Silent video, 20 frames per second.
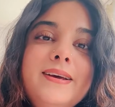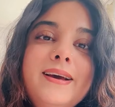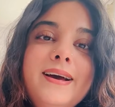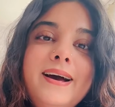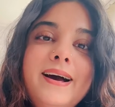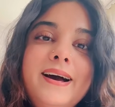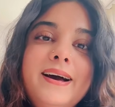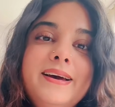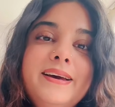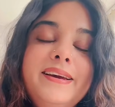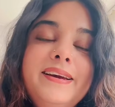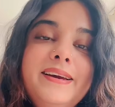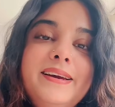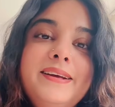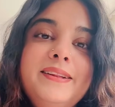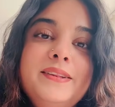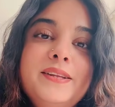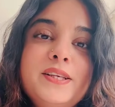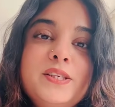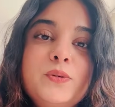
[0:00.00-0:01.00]
Hi,
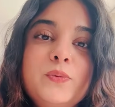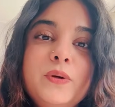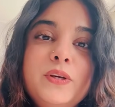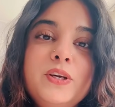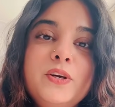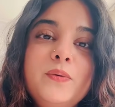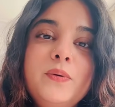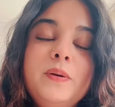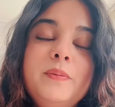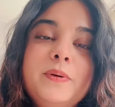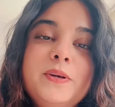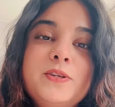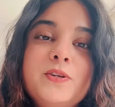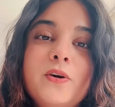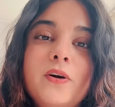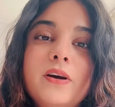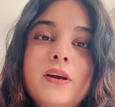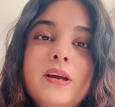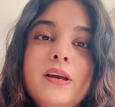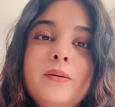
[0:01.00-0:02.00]
in this video we'll be
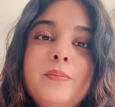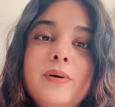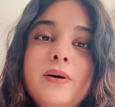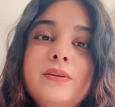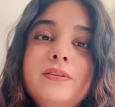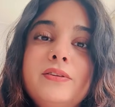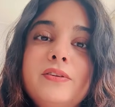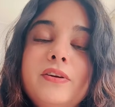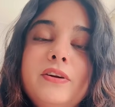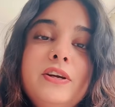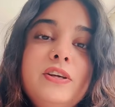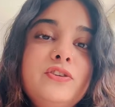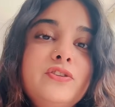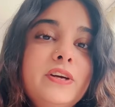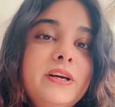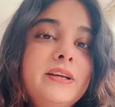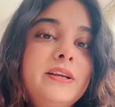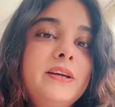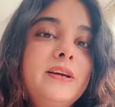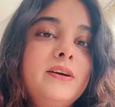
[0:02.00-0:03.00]
talking about three
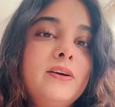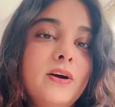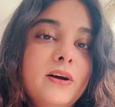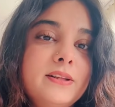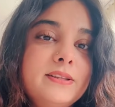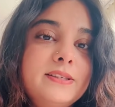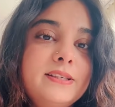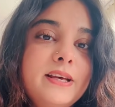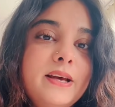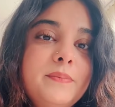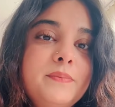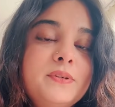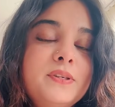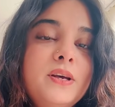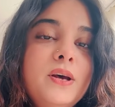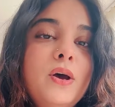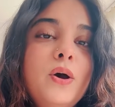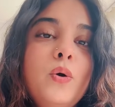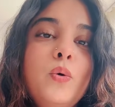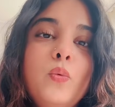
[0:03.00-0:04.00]
trading concepts.
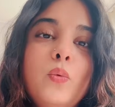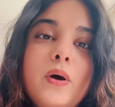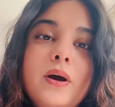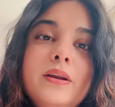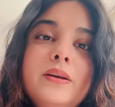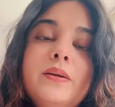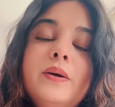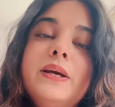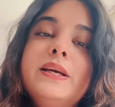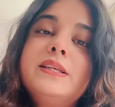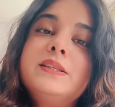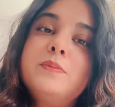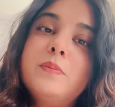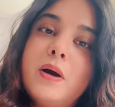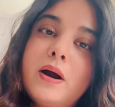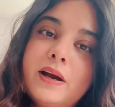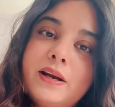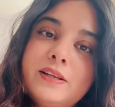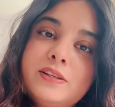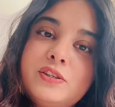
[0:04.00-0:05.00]
One is
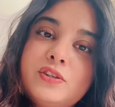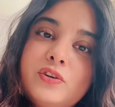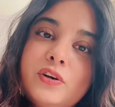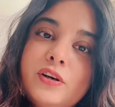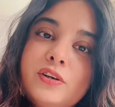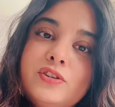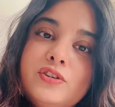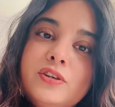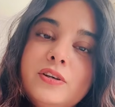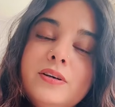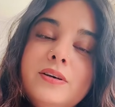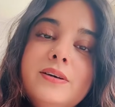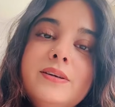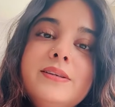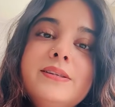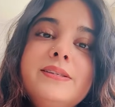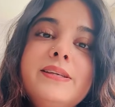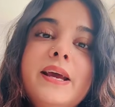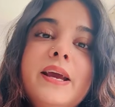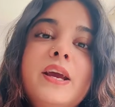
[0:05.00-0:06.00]
market structure,
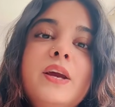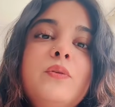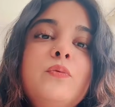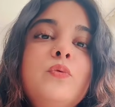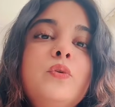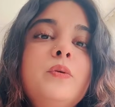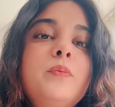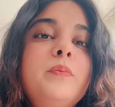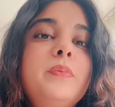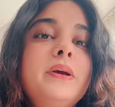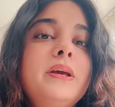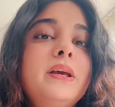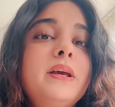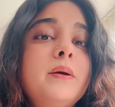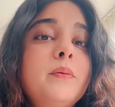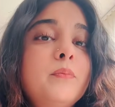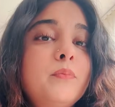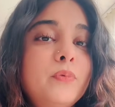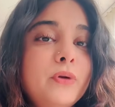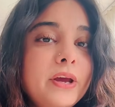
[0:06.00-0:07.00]
second would
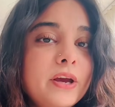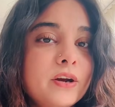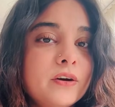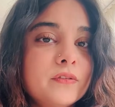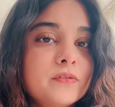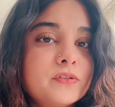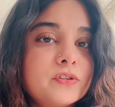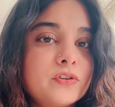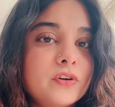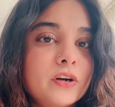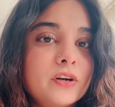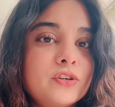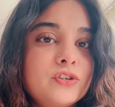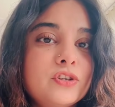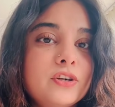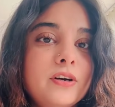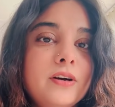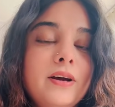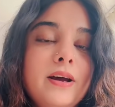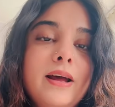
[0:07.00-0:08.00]
be break-of
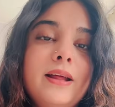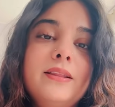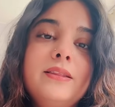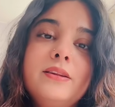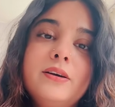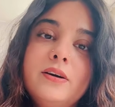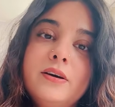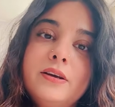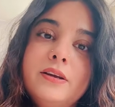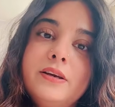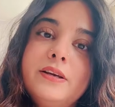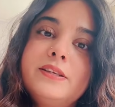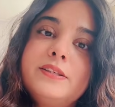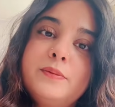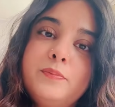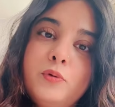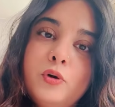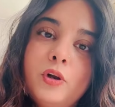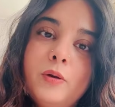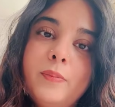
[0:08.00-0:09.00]
structure, and third is a
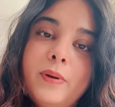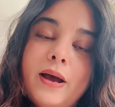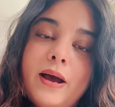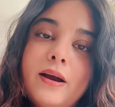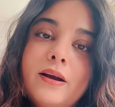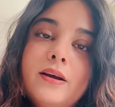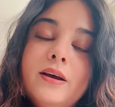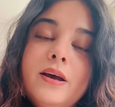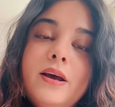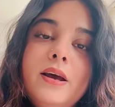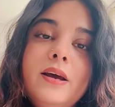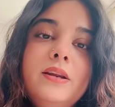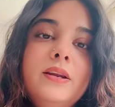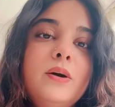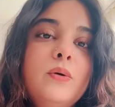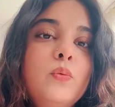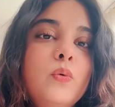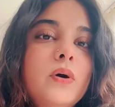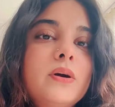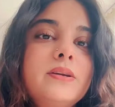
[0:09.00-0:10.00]
pullback.
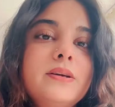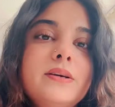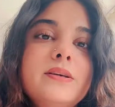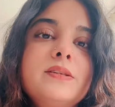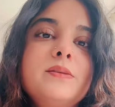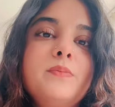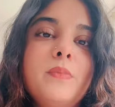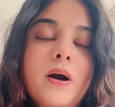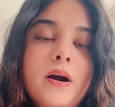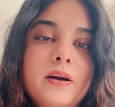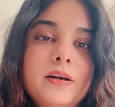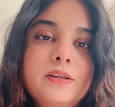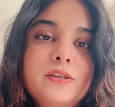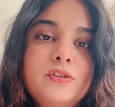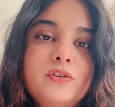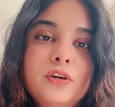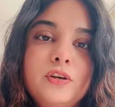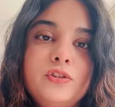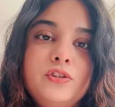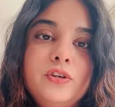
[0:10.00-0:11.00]
Now, what is market
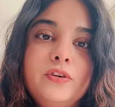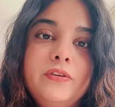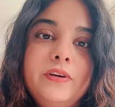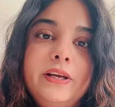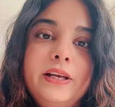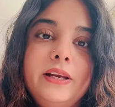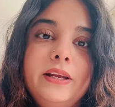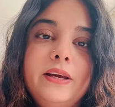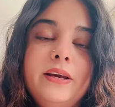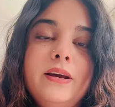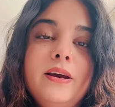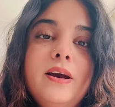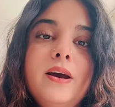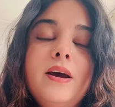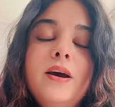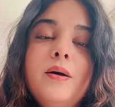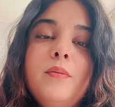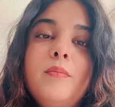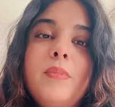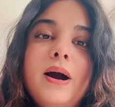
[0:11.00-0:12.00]
structure really?
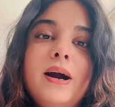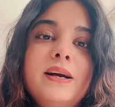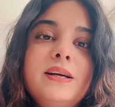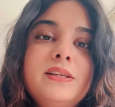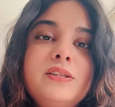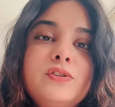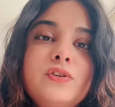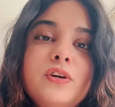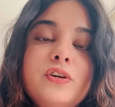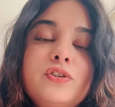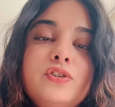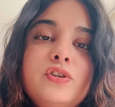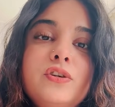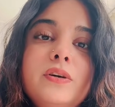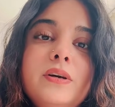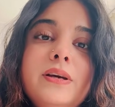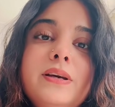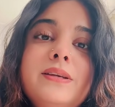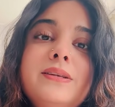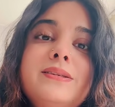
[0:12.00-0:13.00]
Market
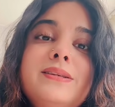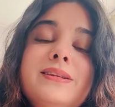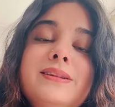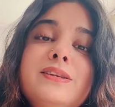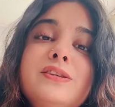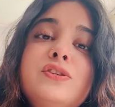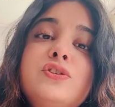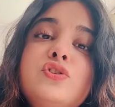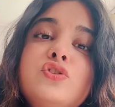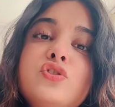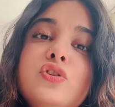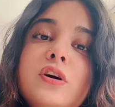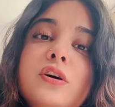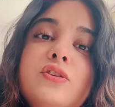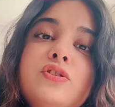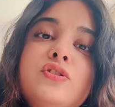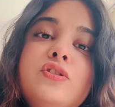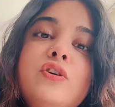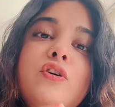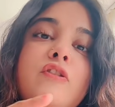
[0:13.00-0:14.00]
structure is the
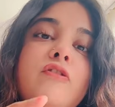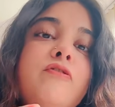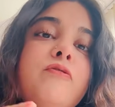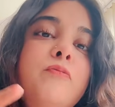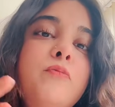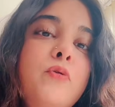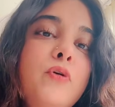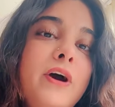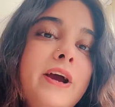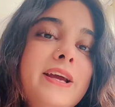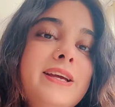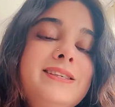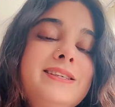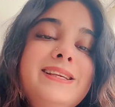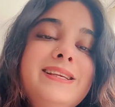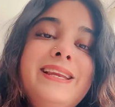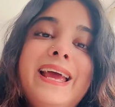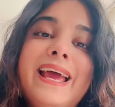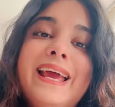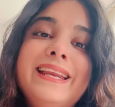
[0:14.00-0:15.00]
structure of price
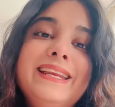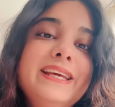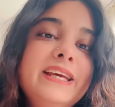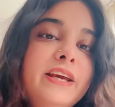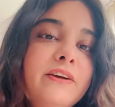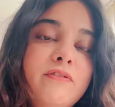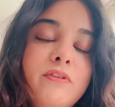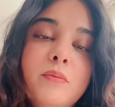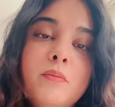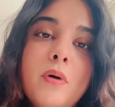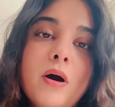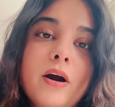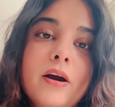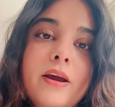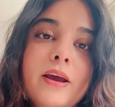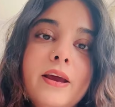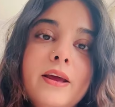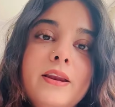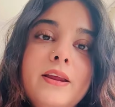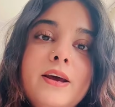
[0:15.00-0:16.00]
in any given
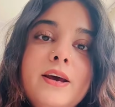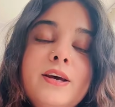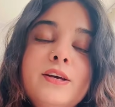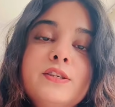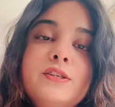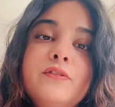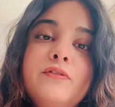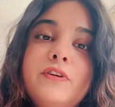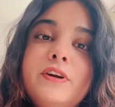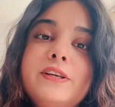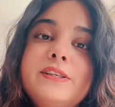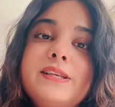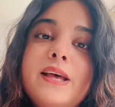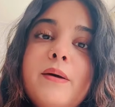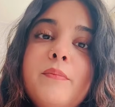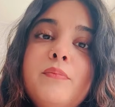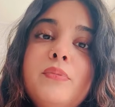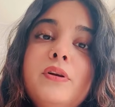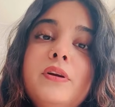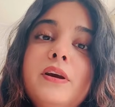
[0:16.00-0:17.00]
market. So for
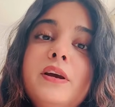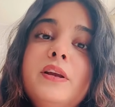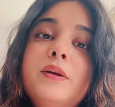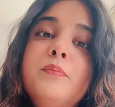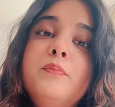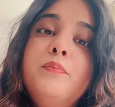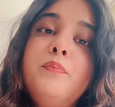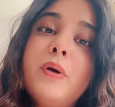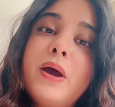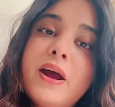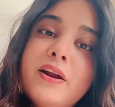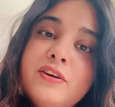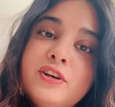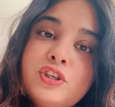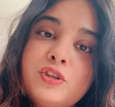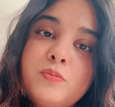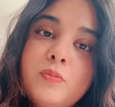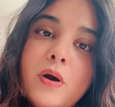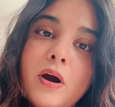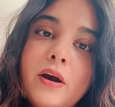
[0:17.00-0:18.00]
example, in a
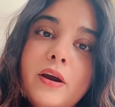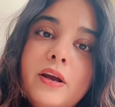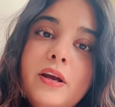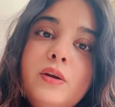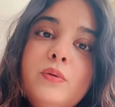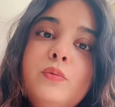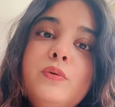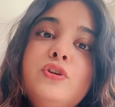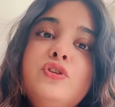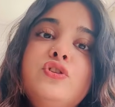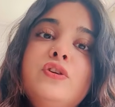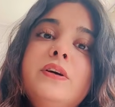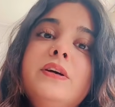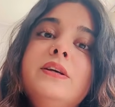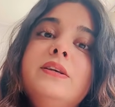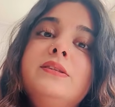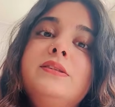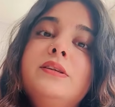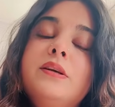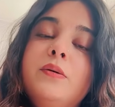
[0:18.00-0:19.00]
bearish market, which
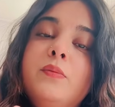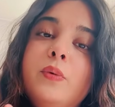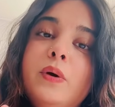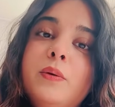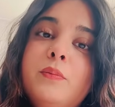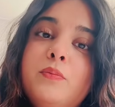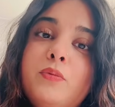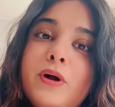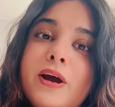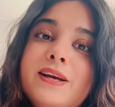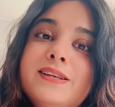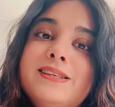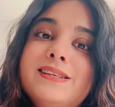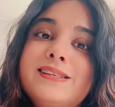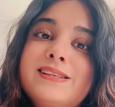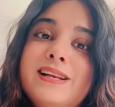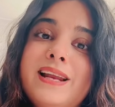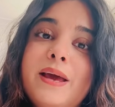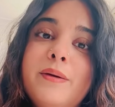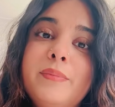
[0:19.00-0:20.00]
is when price is
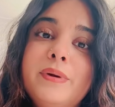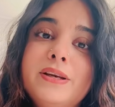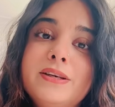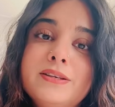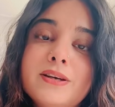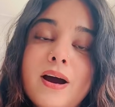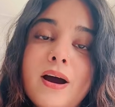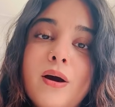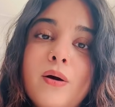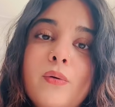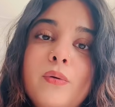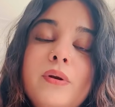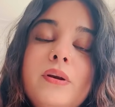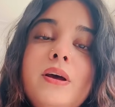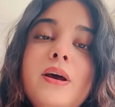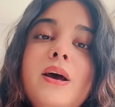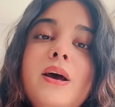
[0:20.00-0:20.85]
climbing down,